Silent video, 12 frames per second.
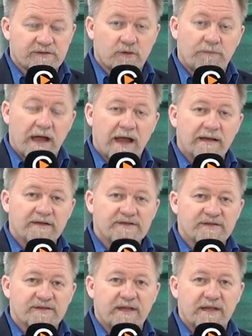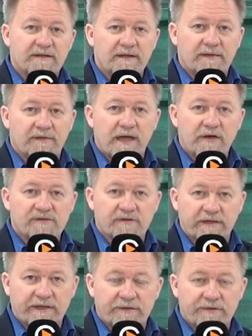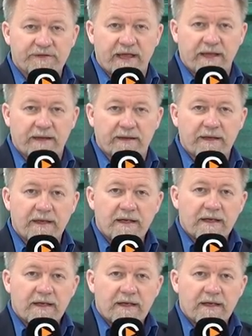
So behind us is an 18,000 liter tank.